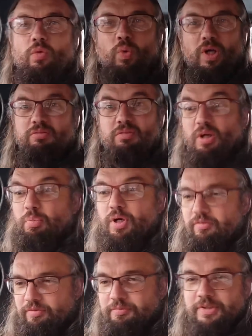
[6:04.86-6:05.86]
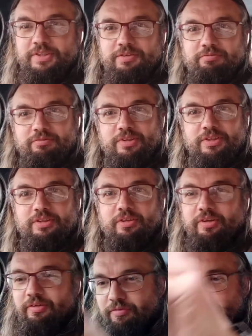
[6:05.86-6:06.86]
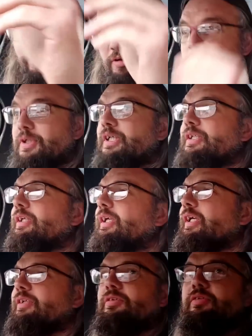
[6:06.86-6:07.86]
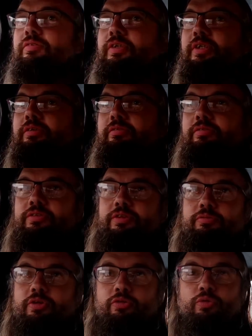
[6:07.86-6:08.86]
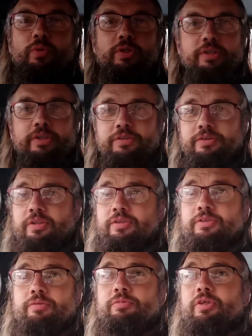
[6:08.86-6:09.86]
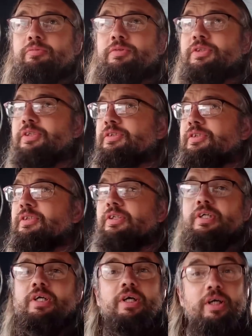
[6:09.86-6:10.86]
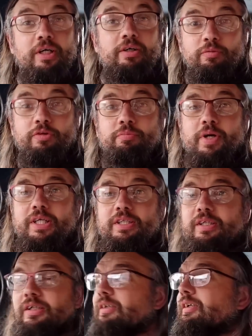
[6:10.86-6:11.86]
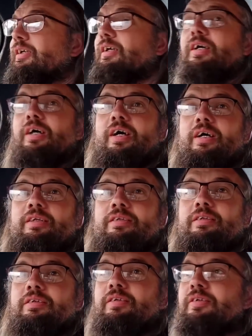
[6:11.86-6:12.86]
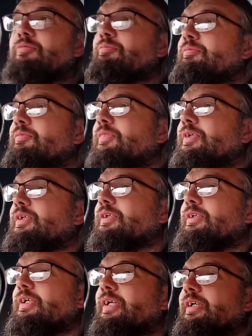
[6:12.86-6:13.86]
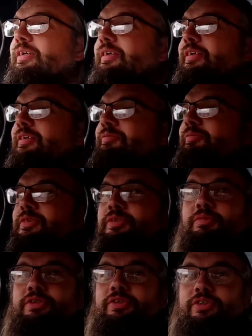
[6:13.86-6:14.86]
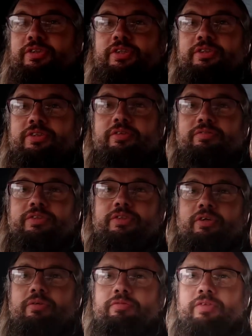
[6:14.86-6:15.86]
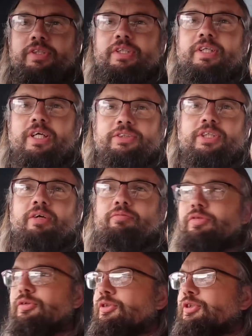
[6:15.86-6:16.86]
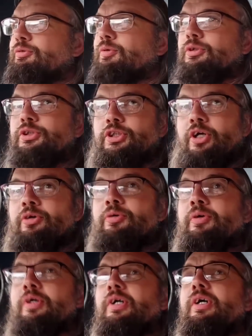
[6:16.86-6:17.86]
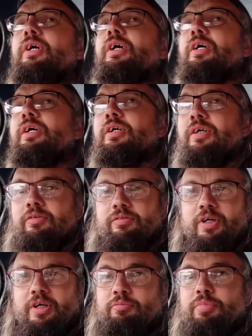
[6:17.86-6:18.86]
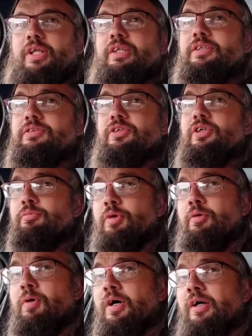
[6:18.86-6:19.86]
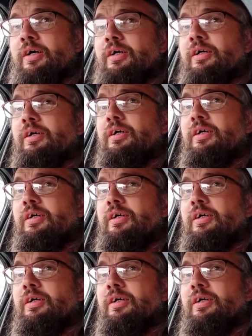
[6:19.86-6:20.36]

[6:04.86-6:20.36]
Well, apart from this sodding floppy indicator that sometimes works and sometimes doesn't, we've made it. And yeah, some interesting stuff, as hopefully the dashcam footage will show. I've got a Bentley Turbo R,